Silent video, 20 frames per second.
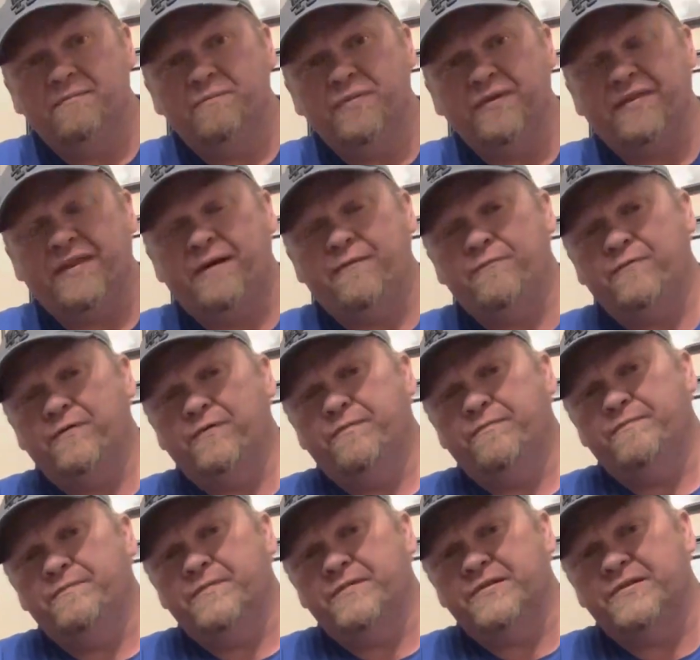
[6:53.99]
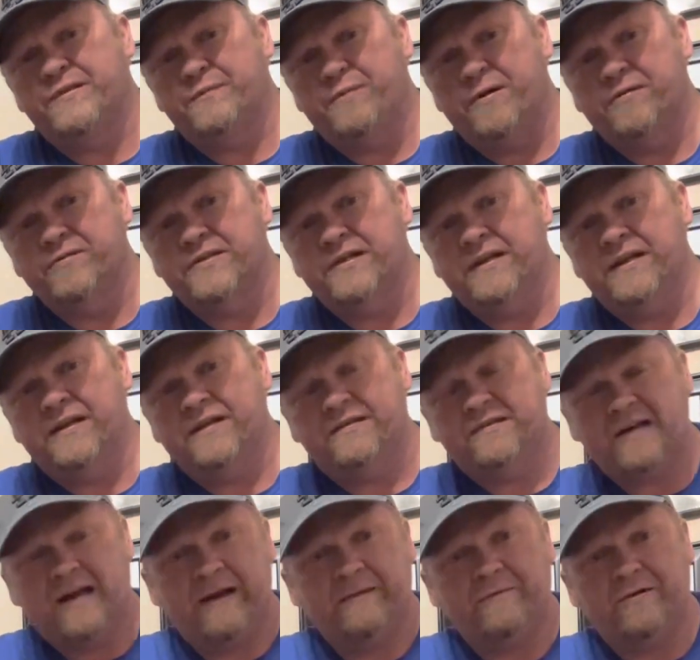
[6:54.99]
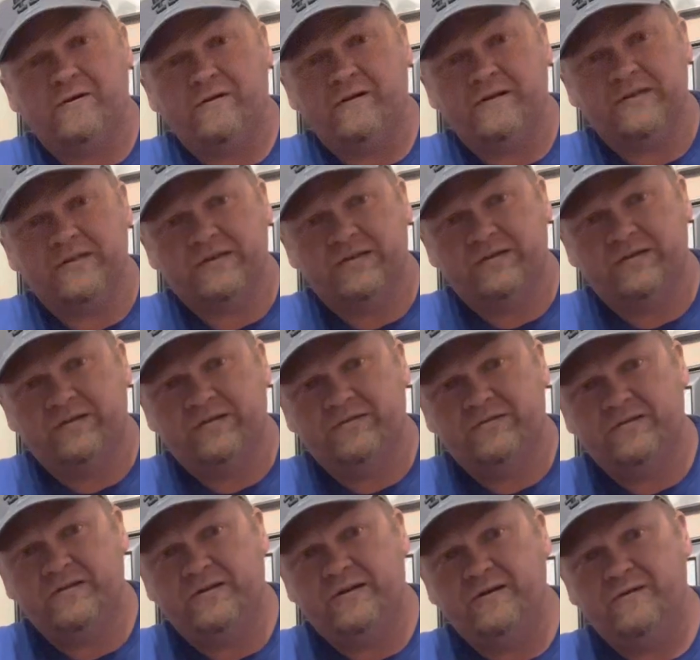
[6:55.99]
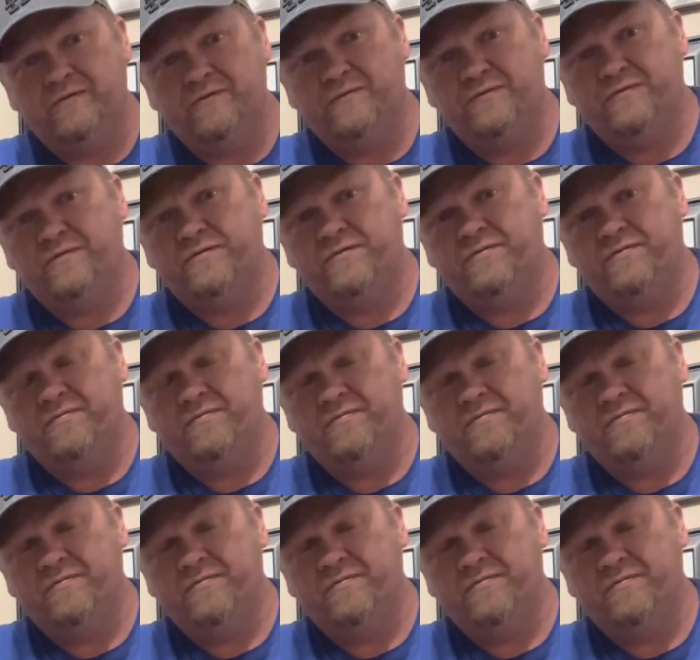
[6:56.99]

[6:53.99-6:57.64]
But they were supposedly in a time crunch to do